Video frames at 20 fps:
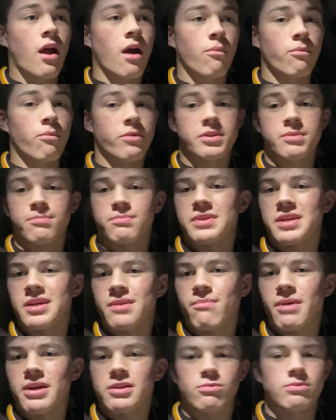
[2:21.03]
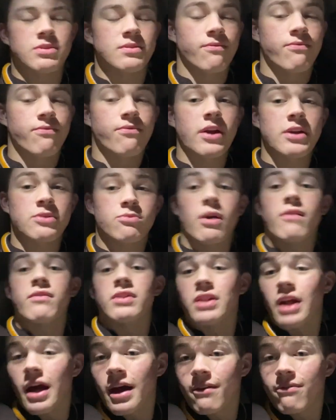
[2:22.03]
With some teammates, with some friends. We'll have a
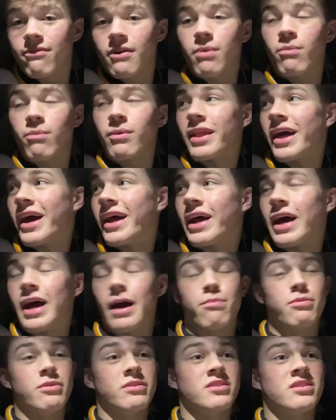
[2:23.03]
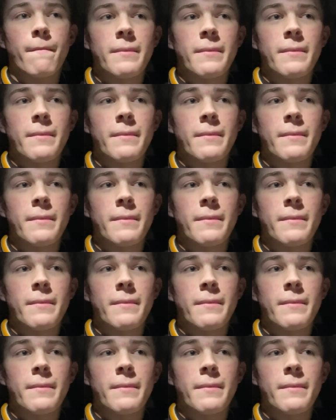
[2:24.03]
lot of fun when that happens.